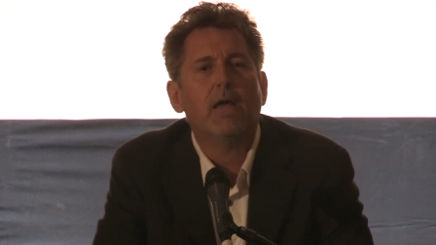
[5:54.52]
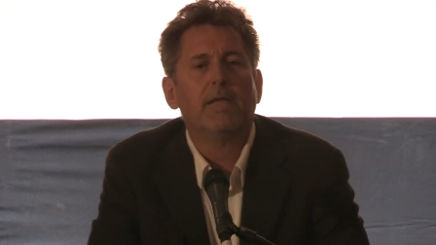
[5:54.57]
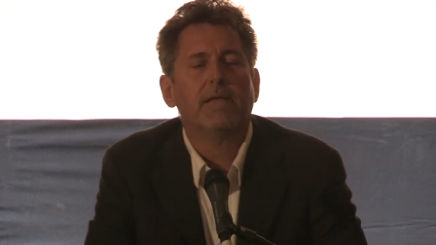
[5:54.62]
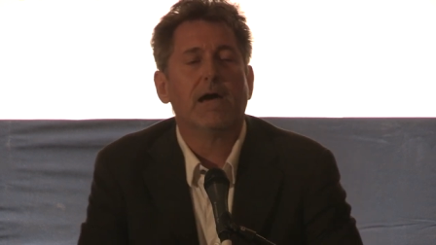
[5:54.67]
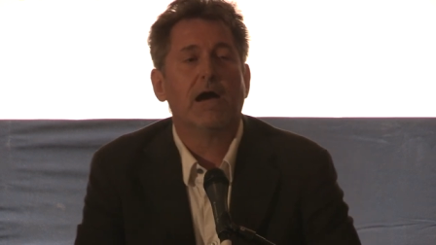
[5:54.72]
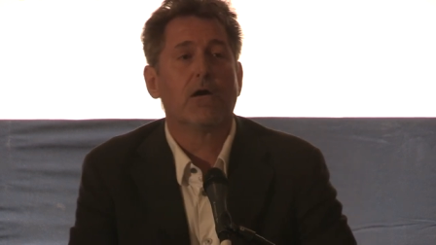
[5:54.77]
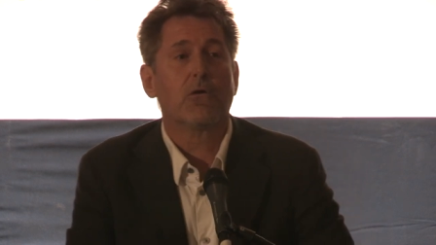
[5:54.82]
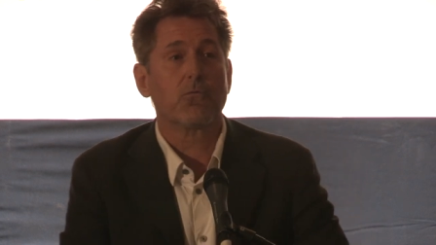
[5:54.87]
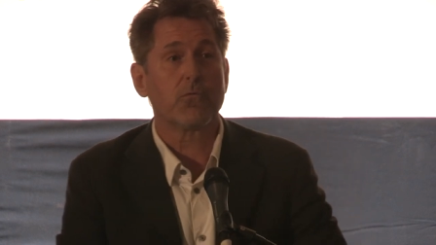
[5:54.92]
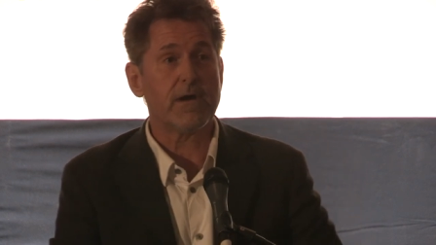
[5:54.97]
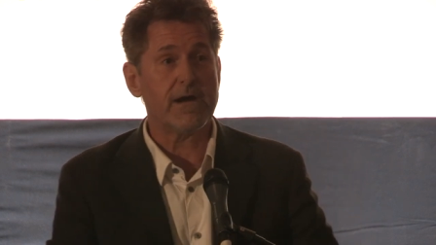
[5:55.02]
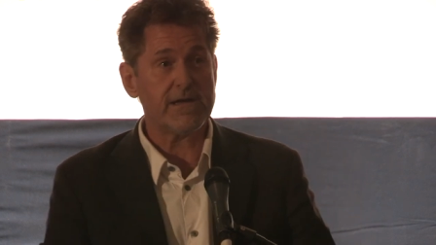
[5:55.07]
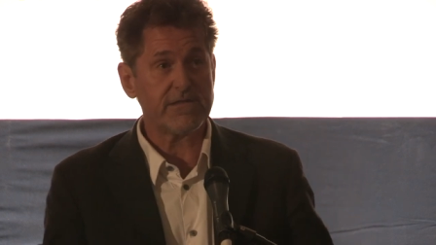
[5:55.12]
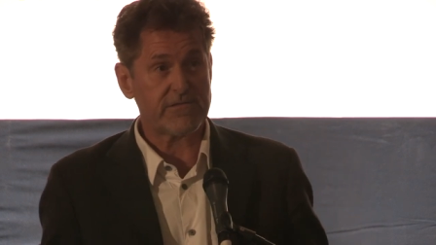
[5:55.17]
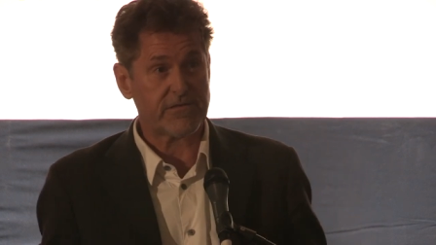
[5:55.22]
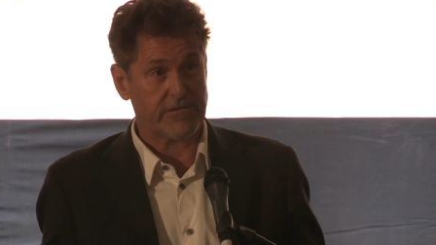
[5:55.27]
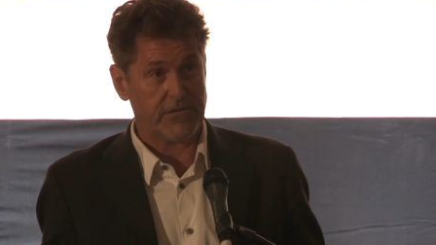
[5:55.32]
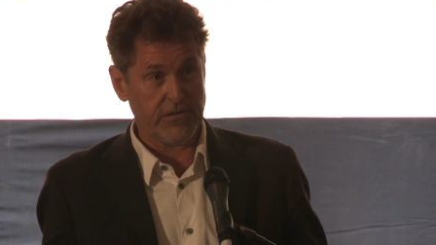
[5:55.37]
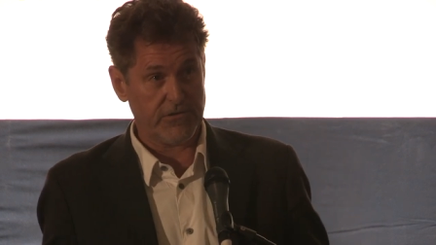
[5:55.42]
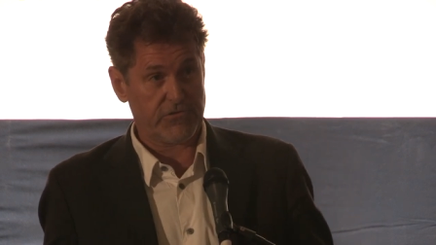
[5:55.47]
Now,
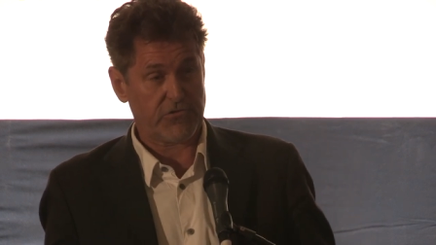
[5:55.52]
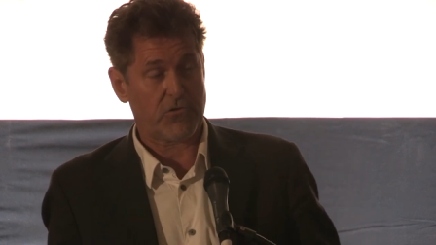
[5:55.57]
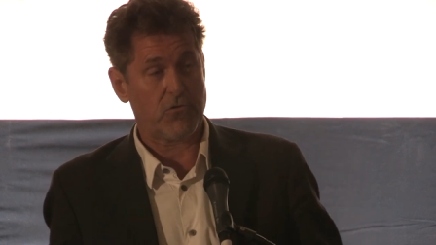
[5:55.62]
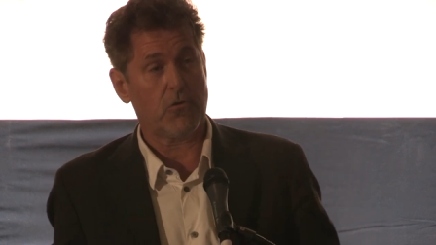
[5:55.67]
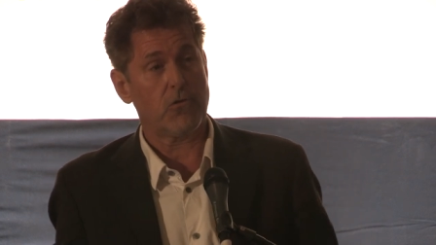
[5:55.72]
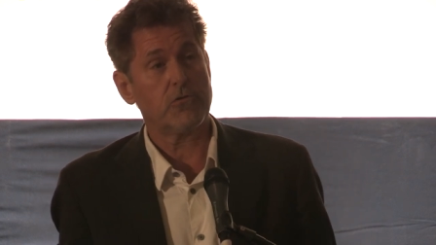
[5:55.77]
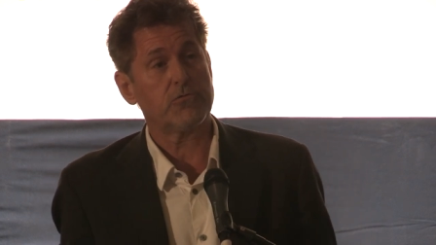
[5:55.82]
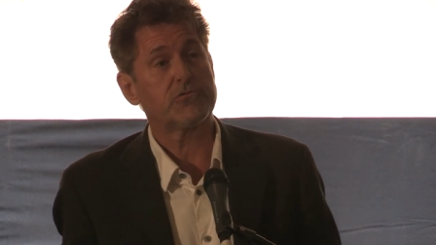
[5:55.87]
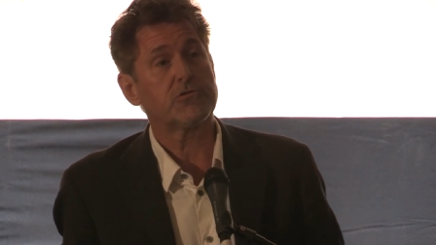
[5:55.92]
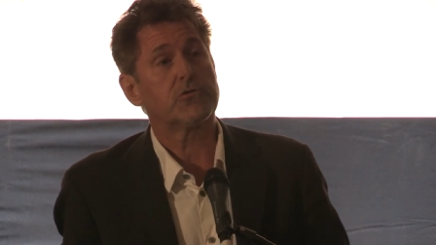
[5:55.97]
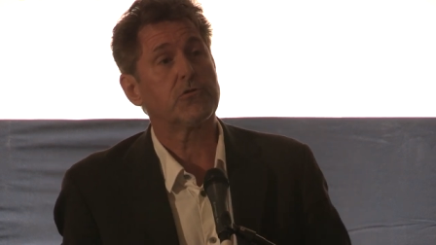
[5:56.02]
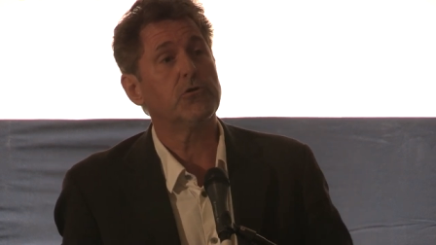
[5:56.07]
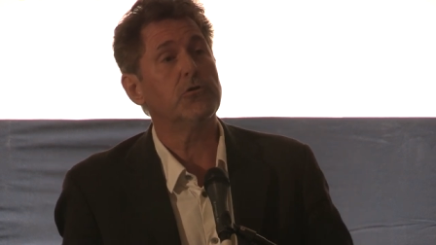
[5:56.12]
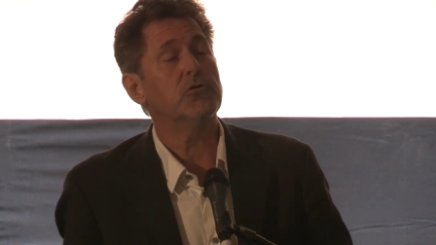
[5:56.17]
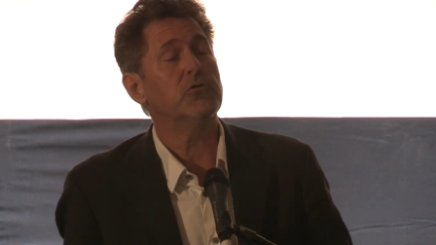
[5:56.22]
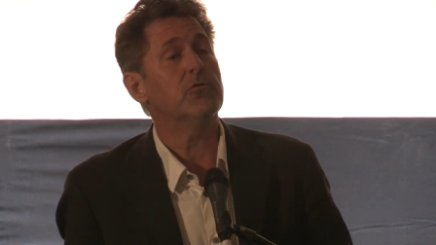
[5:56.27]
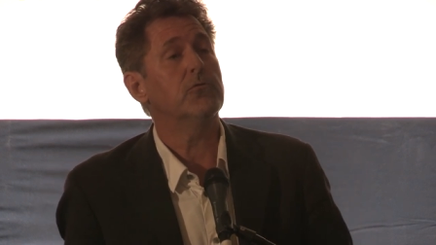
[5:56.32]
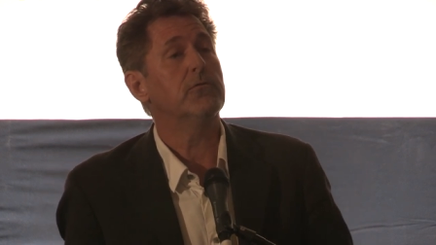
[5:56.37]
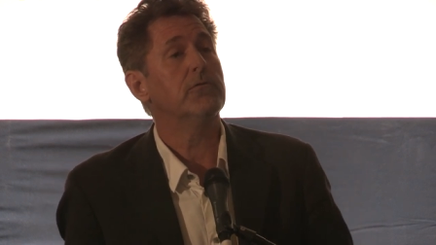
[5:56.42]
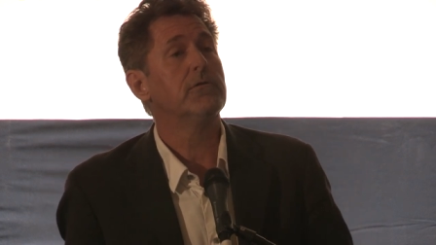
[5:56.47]
rights discourse,
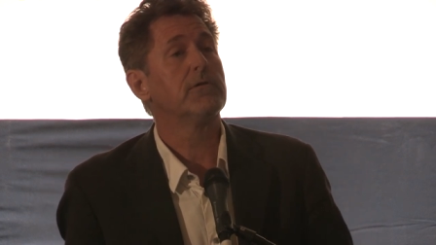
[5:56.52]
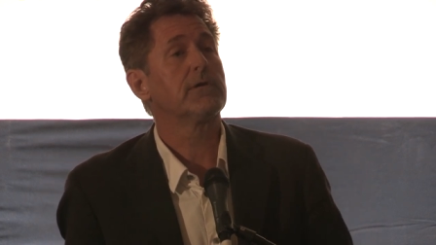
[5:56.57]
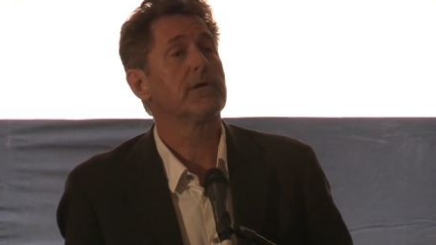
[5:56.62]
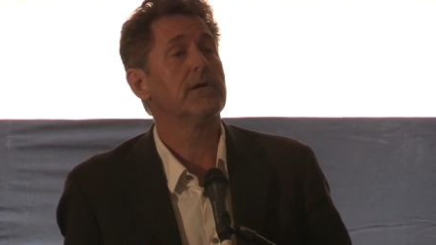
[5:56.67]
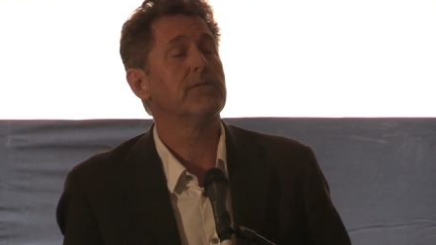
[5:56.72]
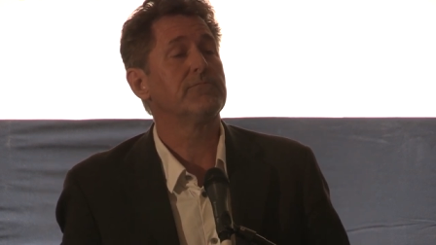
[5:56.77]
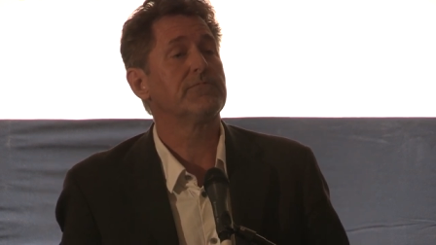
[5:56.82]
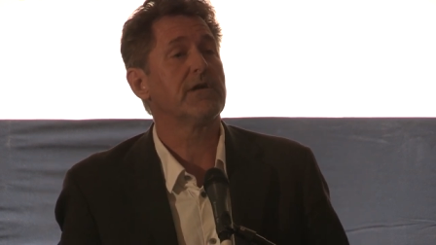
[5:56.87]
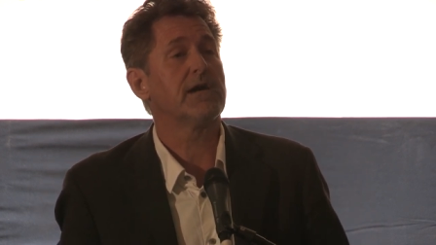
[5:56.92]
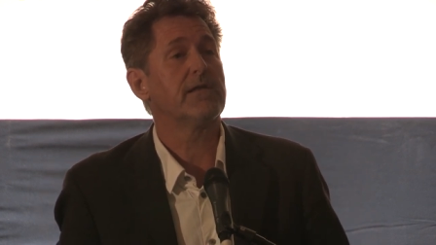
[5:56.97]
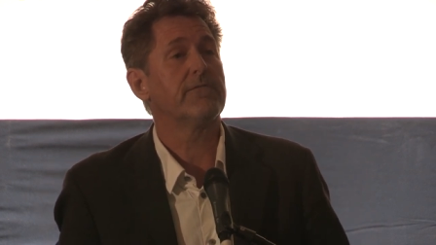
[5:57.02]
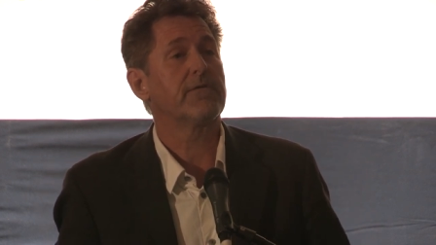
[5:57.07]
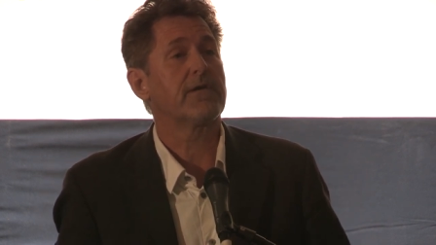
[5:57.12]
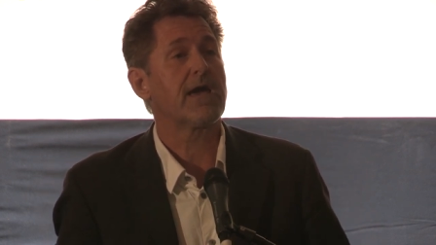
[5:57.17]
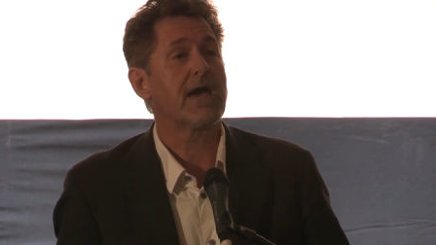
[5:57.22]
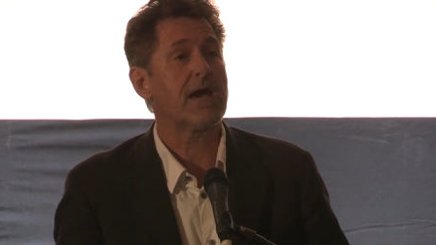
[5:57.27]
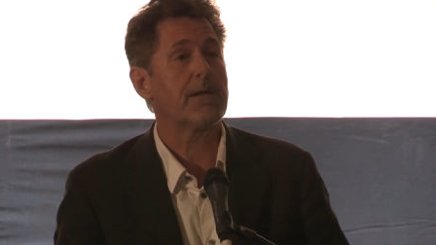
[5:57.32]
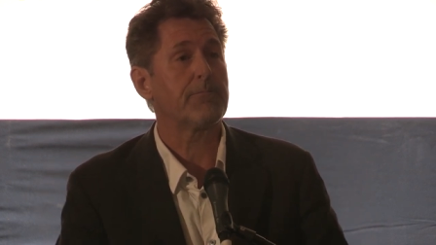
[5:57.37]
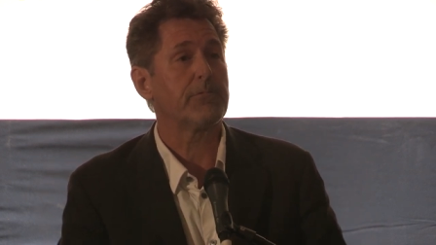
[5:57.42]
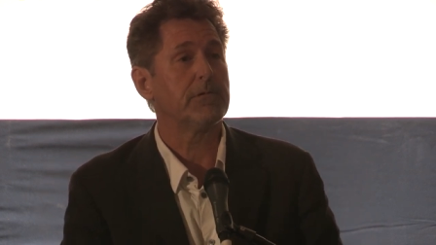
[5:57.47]
too, comes out of
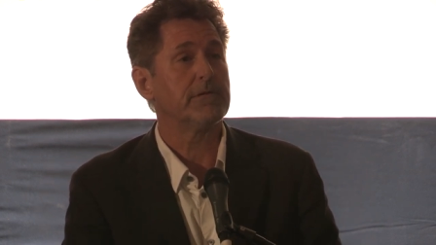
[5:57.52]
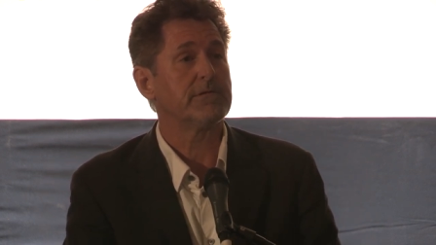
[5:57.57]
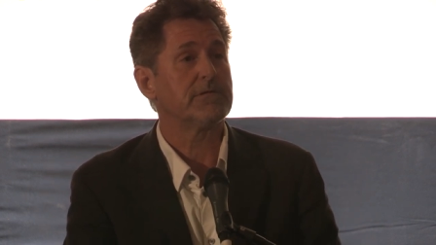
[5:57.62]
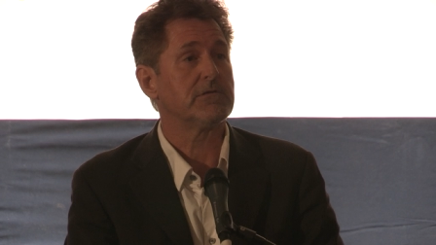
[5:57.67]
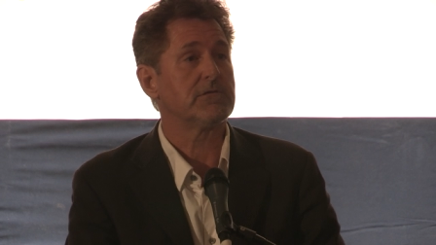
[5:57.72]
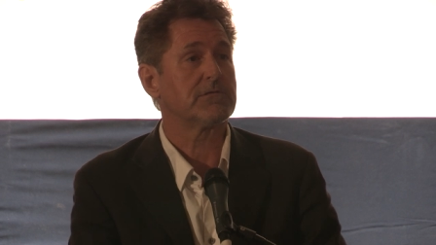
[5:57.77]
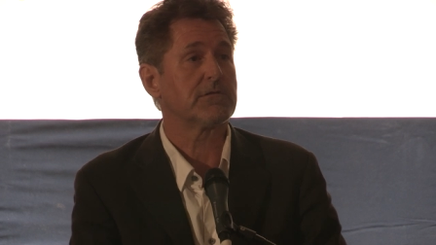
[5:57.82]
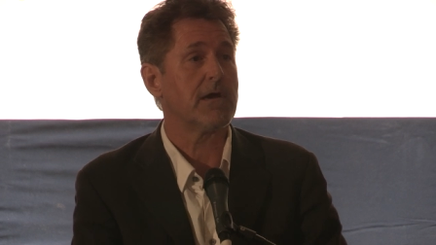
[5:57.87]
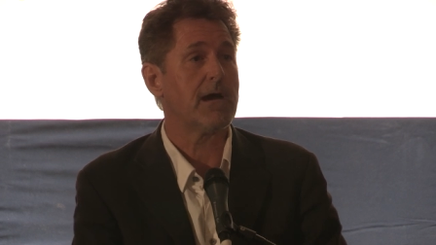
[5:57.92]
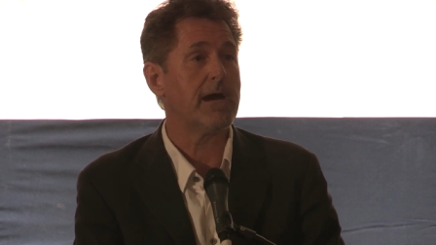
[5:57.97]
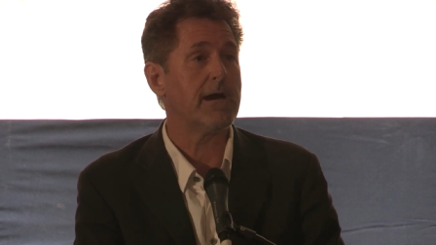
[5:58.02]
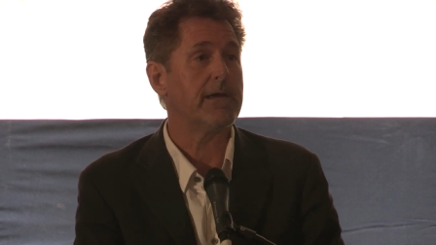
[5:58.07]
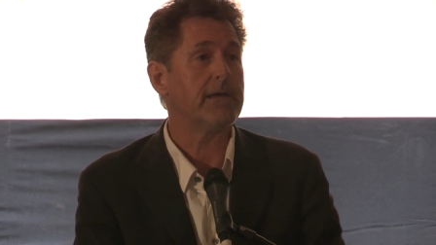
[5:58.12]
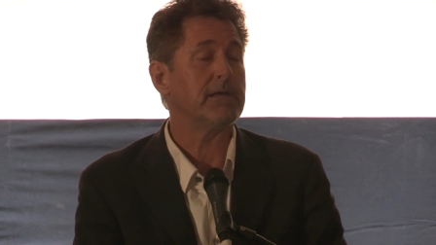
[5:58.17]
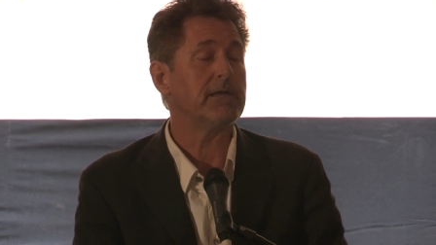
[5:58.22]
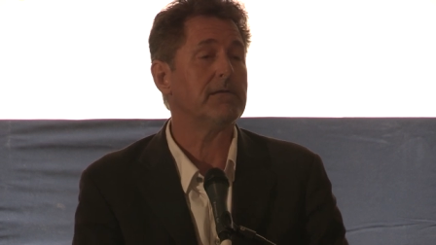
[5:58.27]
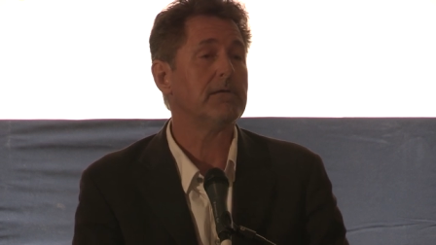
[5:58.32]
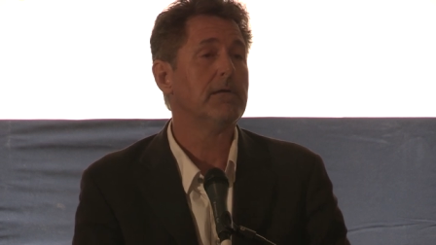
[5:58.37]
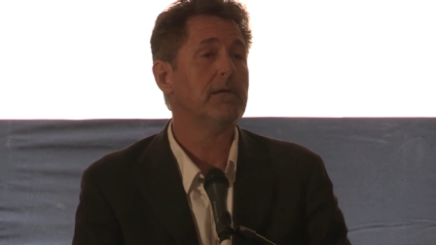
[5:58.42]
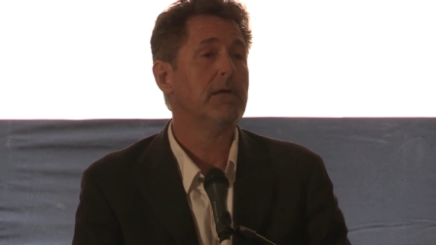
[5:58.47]
capitalist
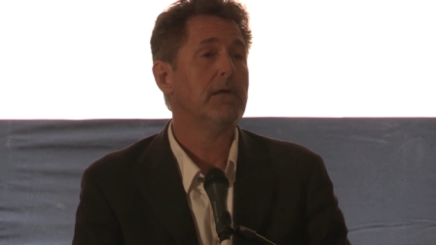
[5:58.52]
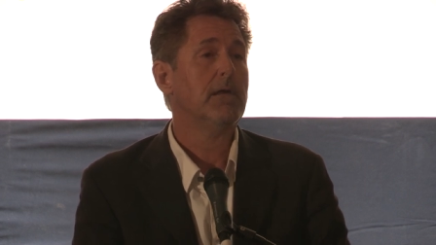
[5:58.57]
society.